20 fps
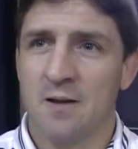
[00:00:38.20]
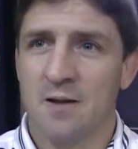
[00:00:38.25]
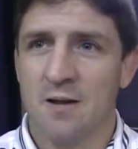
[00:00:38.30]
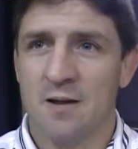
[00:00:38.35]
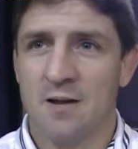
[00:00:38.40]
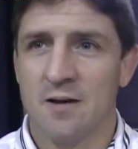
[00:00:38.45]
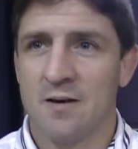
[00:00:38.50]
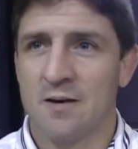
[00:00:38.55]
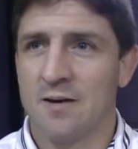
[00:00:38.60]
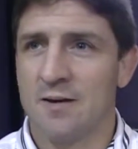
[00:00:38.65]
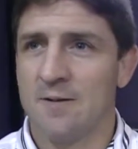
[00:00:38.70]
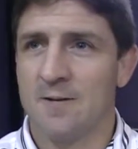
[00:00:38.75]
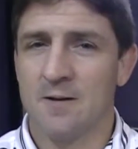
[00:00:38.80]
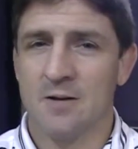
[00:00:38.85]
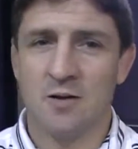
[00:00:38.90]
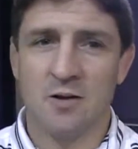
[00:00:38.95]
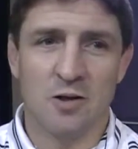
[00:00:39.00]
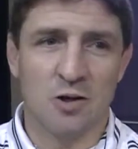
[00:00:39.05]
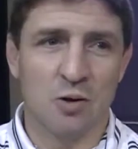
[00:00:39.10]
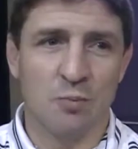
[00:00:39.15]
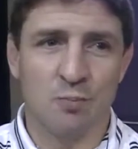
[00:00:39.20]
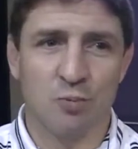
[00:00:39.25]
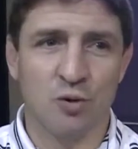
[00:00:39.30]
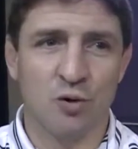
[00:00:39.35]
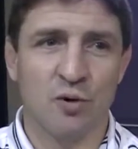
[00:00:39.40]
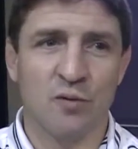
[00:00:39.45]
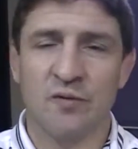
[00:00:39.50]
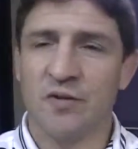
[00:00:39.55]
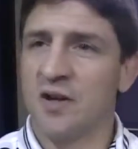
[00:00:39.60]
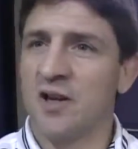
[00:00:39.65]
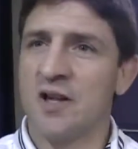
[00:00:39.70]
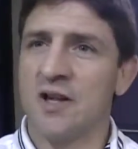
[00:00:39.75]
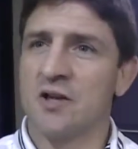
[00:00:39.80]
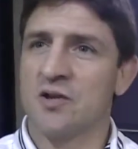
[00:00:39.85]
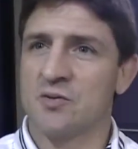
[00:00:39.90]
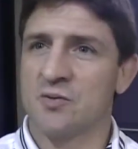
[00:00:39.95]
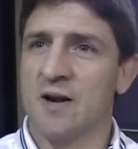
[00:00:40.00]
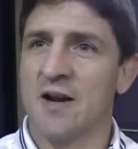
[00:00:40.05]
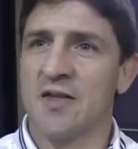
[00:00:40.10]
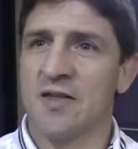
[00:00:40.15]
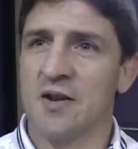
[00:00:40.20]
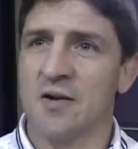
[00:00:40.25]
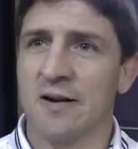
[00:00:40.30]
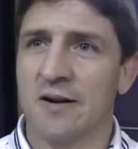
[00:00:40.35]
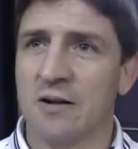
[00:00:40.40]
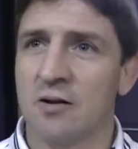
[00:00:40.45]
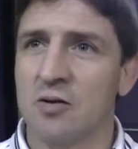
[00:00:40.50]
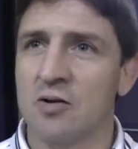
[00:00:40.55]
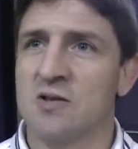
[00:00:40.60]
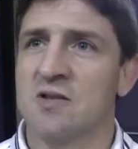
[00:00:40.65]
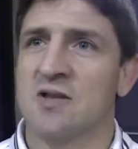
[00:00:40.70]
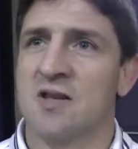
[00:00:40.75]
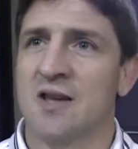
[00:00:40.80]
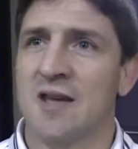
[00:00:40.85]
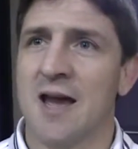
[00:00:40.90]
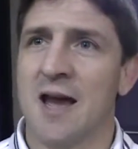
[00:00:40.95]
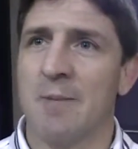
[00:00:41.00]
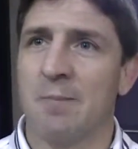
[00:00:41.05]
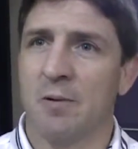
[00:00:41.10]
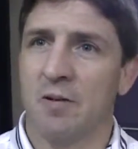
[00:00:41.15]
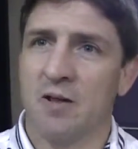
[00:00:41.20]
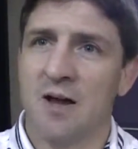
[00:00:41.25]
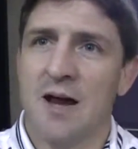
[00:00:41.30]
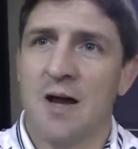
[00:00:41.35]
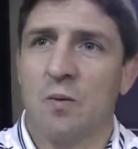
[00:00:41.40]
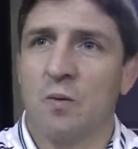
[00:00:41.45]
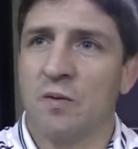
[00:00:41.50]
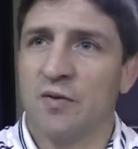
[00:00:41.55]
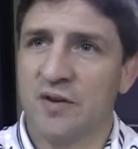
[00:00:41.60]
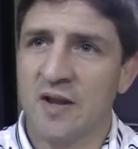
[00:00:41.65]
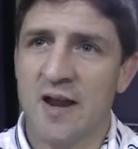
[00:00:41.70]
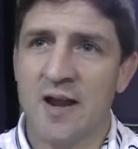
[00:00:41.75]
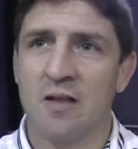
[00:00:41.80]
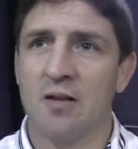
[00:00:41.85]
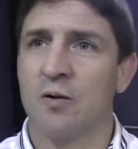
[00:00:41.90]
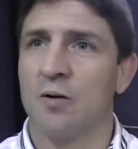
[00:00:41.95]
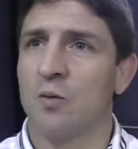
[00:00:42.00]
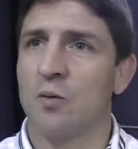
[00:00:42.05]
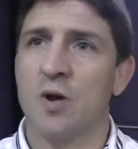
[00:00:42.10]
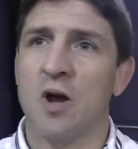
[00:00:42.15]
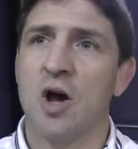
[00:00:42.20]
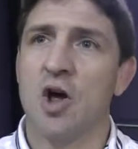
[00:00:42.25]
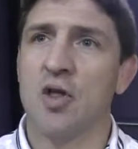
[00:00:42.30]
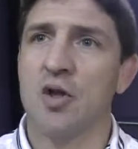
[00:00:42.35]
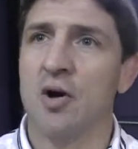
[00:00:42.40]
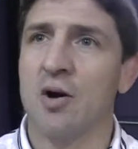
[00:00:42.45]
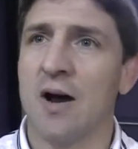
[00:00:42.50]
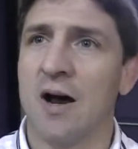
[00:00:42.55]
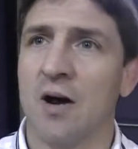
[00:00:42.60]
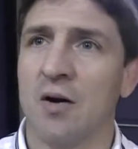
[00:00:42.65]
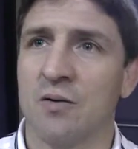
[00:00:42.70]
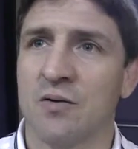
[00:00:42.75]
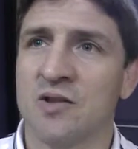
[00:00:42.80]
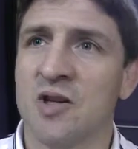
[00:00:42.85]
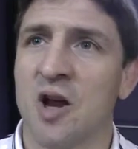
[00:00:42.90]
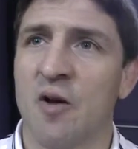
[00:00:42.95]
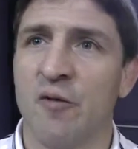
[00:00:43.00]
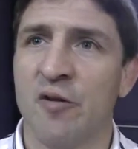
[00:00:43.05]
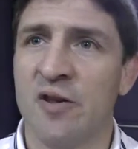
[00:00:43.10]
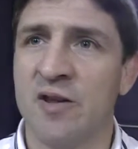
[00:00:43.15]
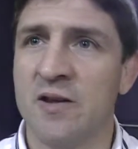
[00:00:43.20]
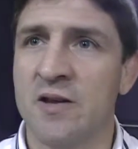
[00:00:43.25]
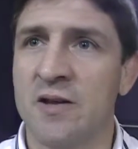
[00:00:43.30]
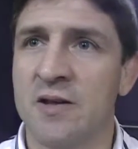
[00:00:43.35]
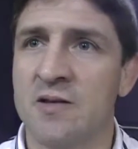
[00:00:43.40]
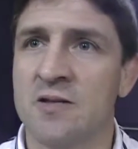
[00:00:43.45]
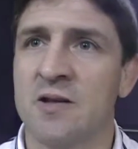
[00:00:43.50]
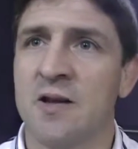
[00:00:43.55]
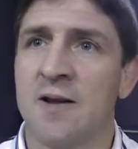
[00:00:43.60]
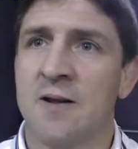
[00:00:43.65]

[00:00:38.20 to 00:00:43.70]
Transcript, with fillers: and you know, prove that he's right there. He closed the gap a lot with Taylor, and we all know how tough he is.